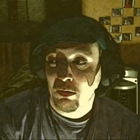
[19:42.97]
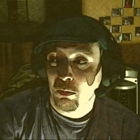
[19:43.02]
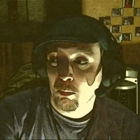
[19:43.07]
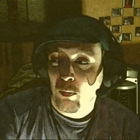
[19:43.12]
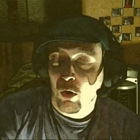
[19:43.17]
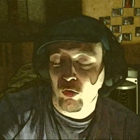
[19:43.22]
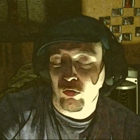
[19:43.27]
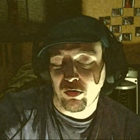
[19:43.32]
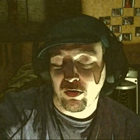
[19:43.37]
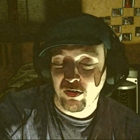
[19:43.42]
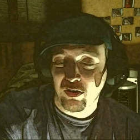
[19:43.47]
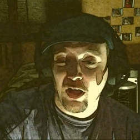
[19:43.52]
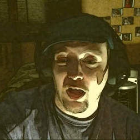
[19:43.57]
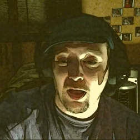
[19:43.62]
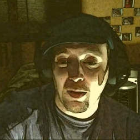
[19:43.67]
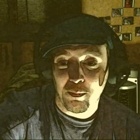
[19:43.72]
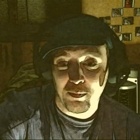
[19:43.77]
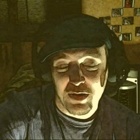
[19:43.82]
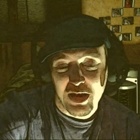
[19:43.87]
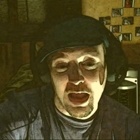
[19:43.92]
Most of the
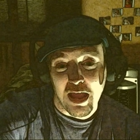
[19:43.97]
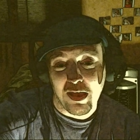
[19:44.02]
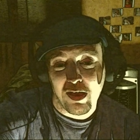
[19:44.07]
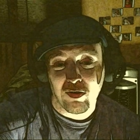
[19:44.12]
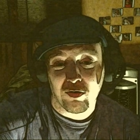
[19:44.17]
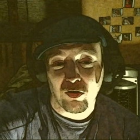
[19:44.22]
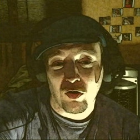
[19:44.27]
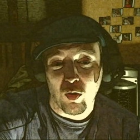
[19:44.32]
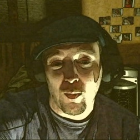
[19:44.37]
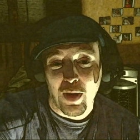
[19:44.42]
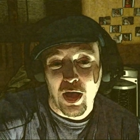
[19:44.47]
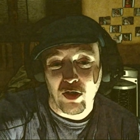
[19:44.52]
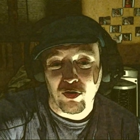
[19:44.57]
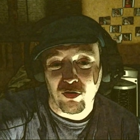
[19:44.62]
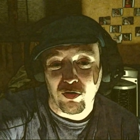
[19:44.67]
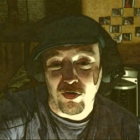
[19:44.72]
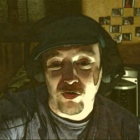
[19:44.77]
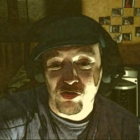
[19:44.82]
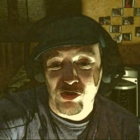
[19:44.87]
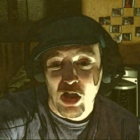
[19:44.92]
time, yeah, it's an homage
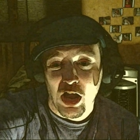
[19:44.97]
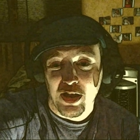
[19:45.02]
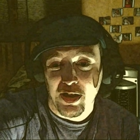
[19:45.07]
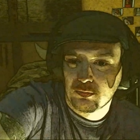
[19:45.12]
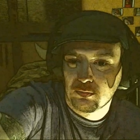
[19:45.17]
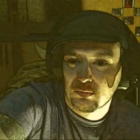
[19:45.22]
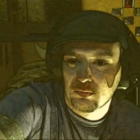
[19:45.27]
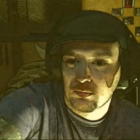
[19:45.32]
to The Shining.